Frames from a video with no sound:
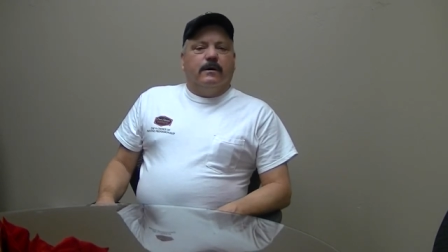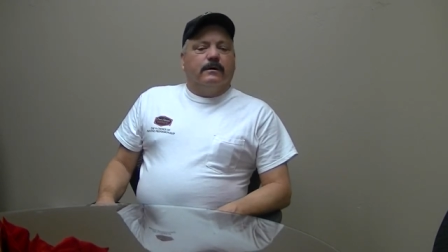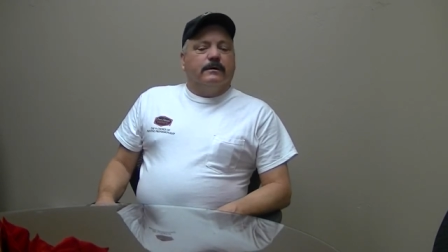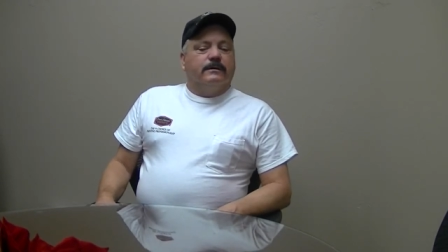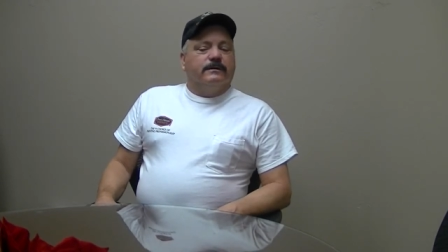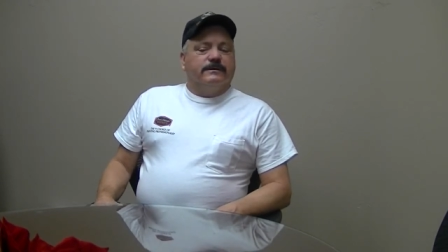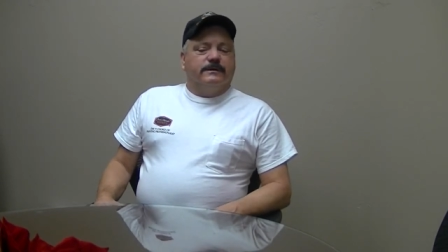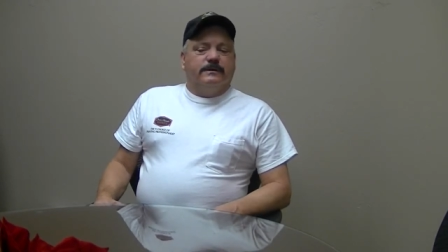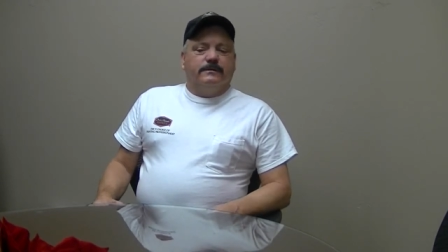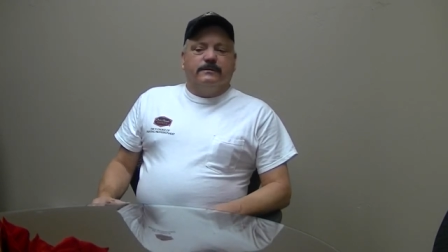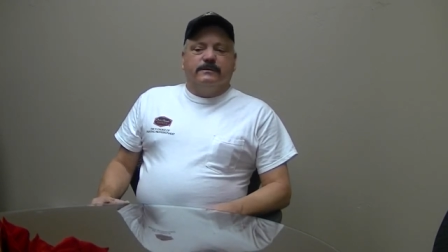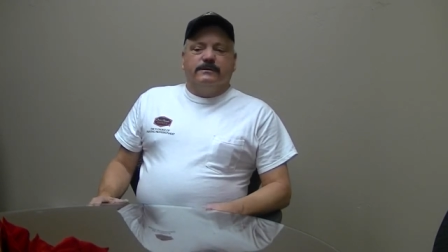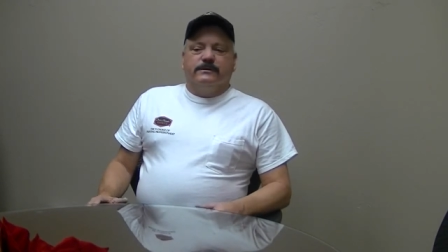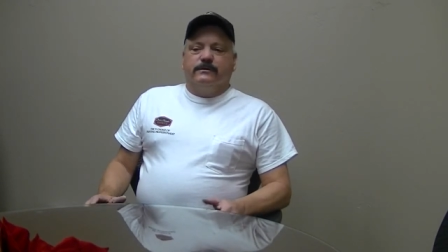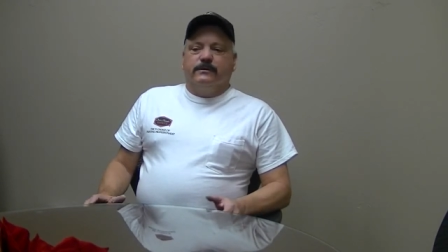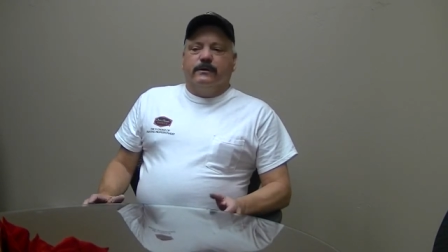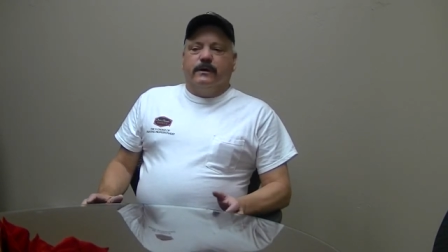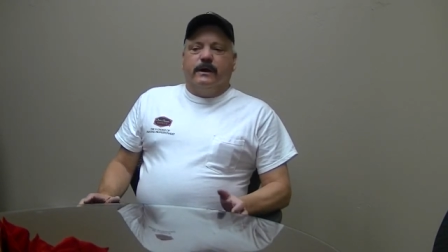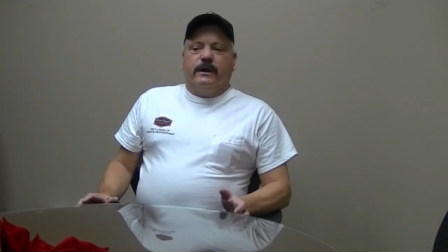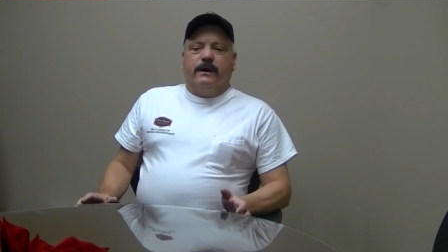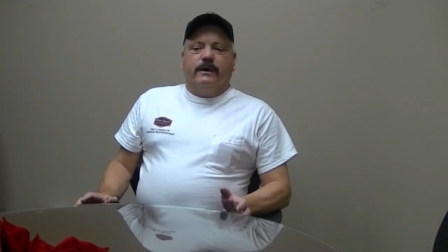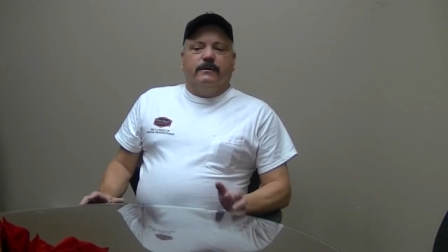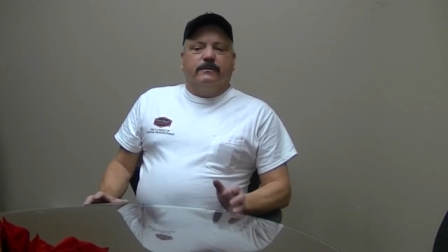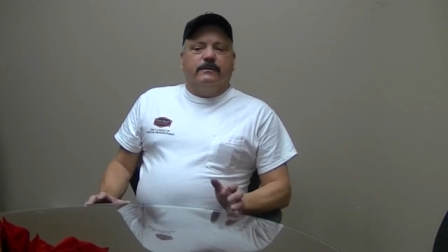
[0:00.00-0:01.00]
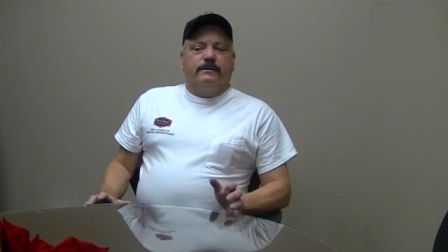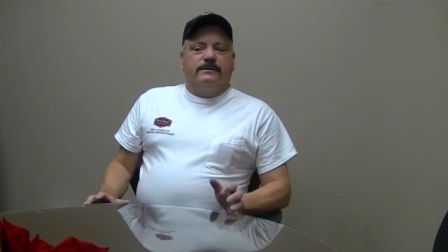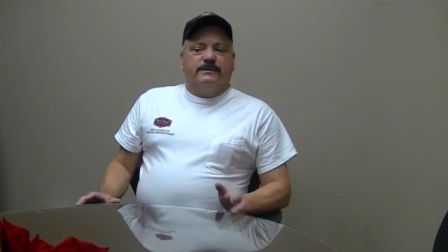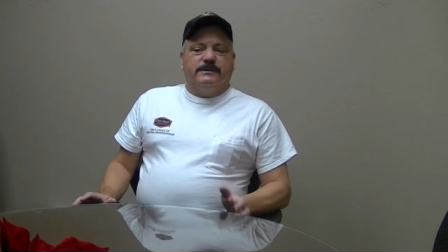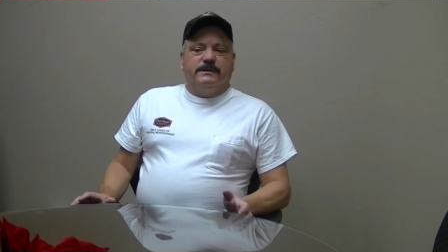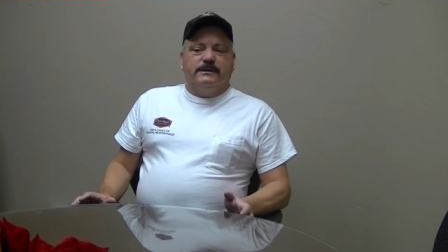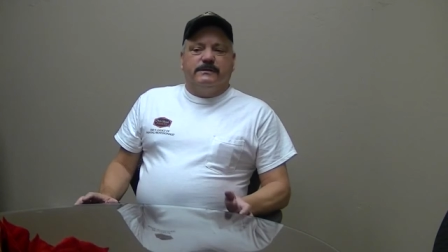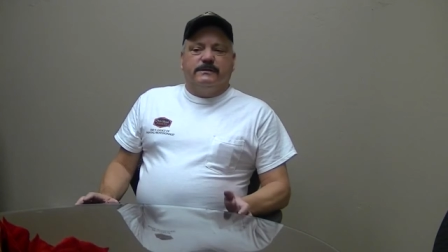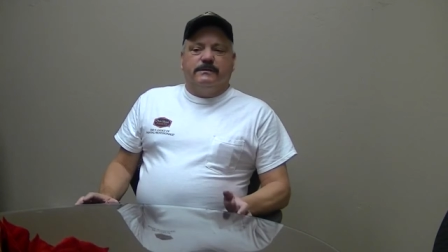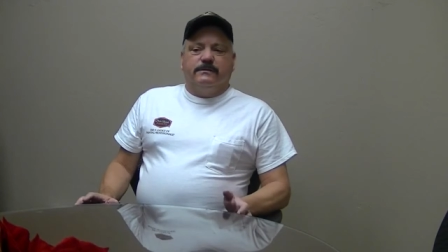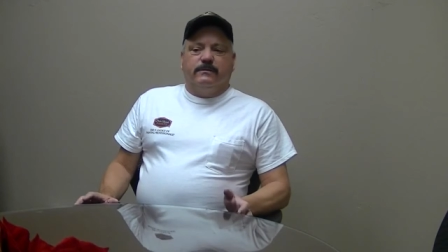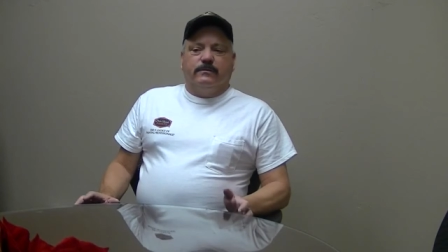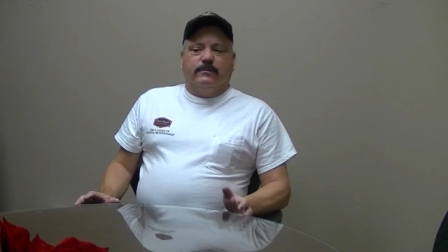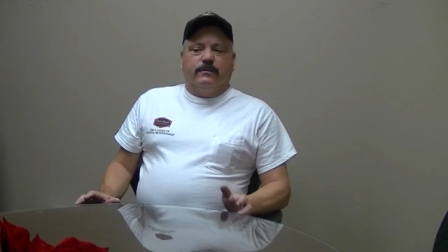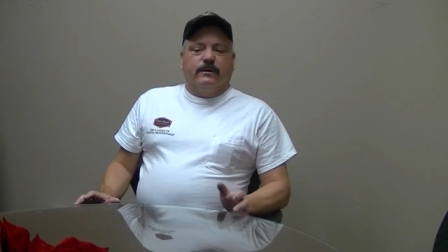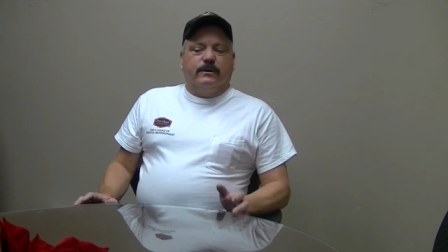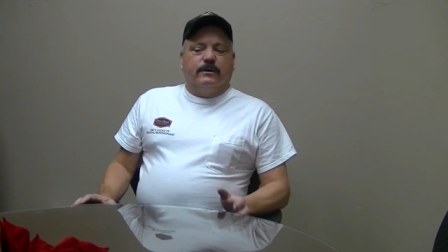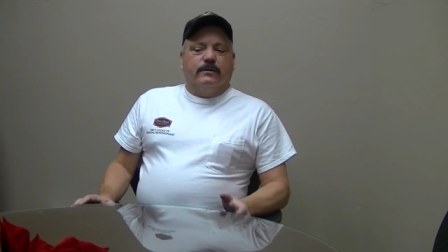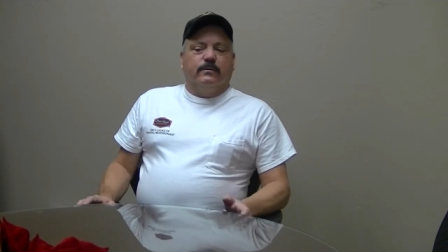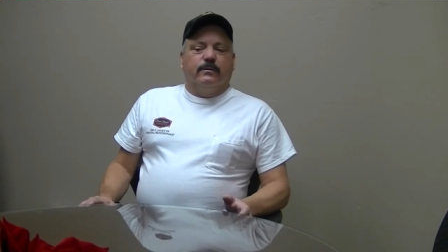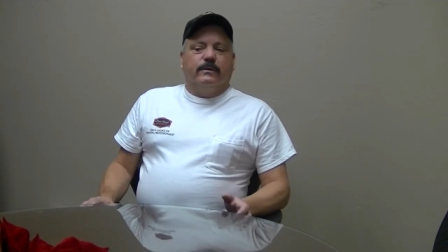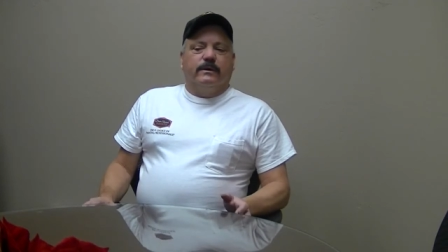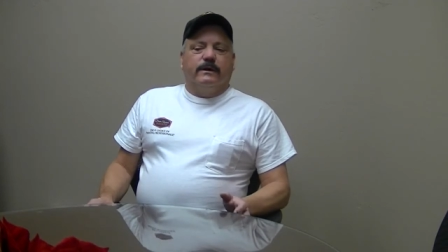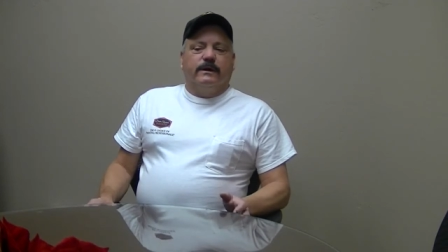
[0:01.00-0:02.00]
Oh, because he was great. He was easy to
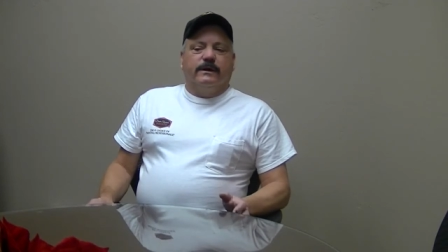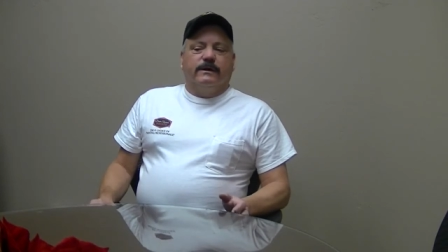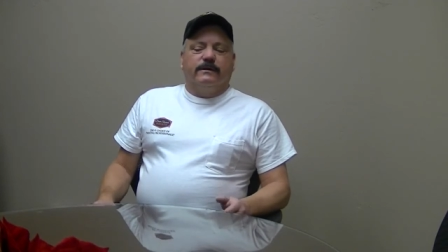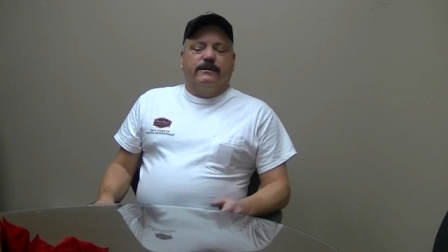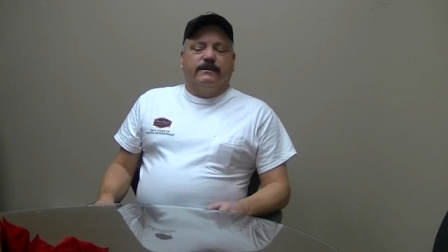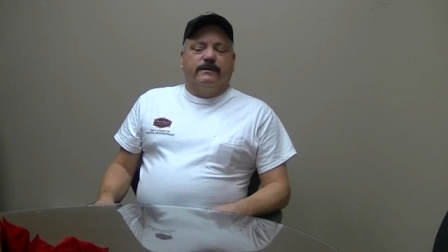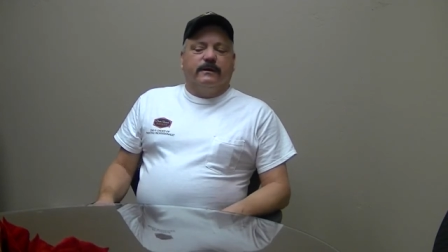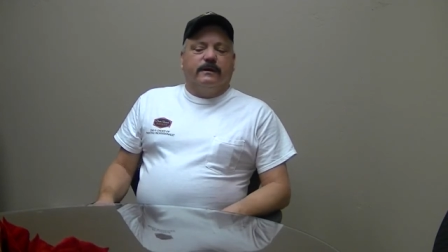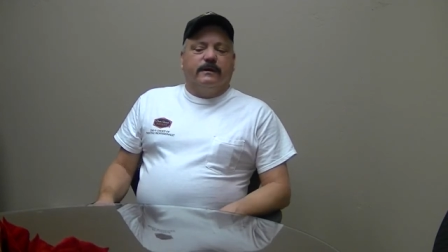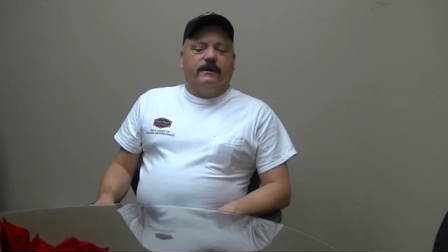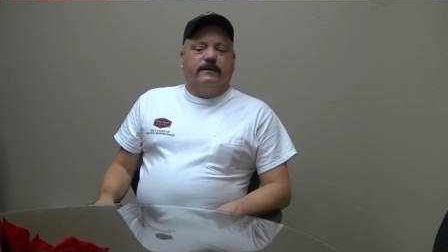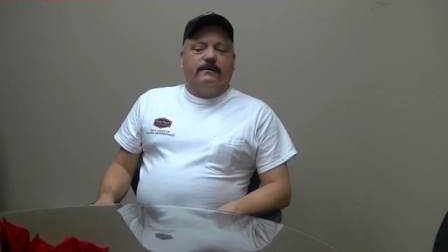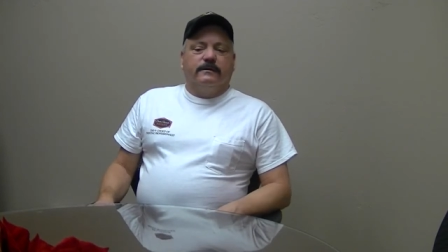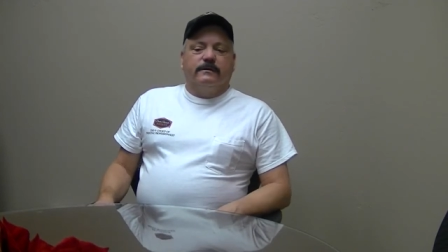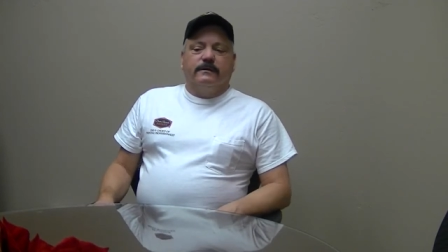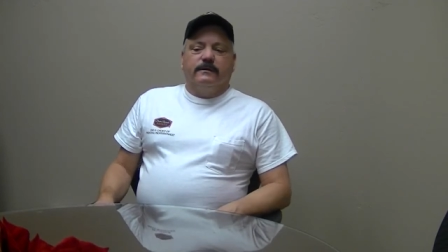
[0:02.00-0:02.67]
work with. Uh,